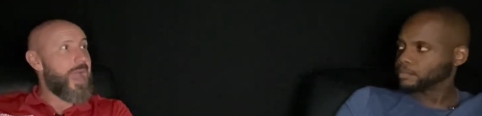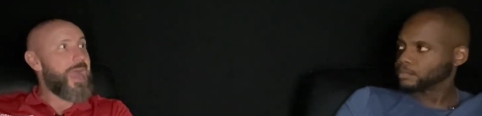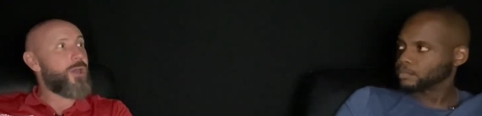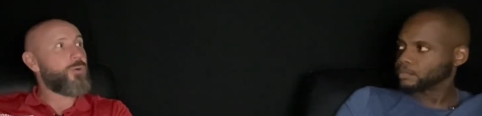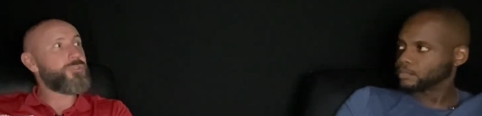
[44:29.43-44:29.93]

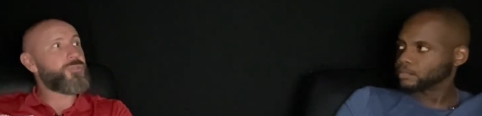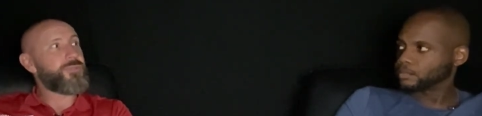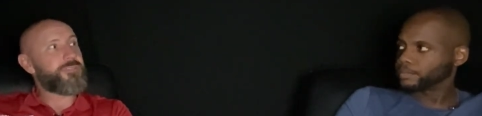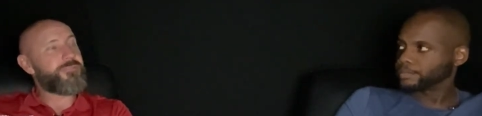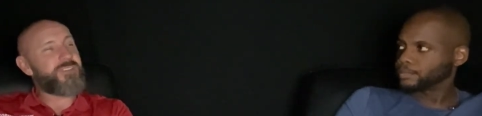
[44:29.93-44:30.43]
Speaker 1: how do
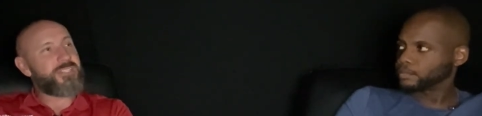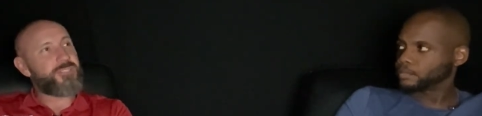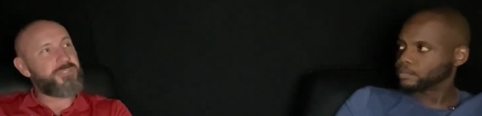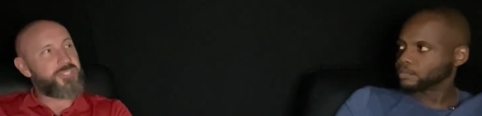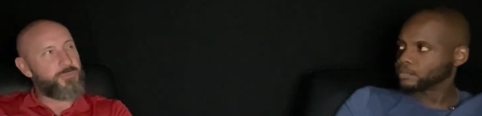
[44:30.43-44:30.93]
we
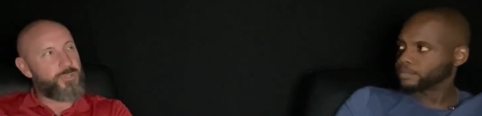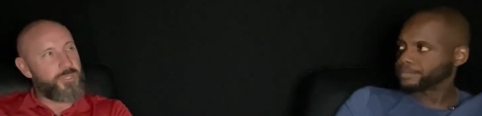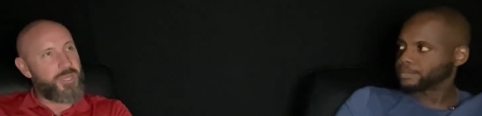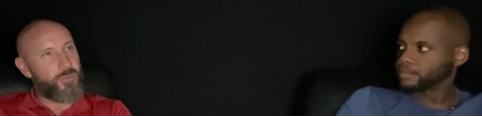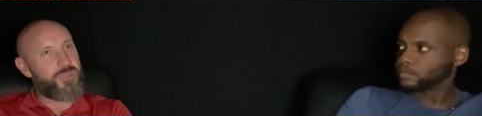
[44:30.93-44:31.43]
effectively
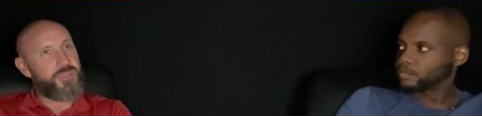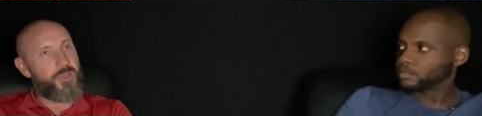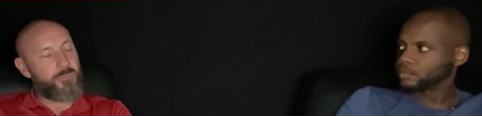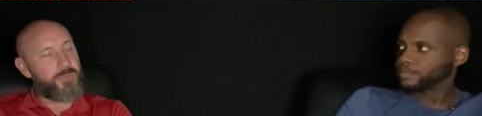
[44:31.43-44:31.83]
communicate with young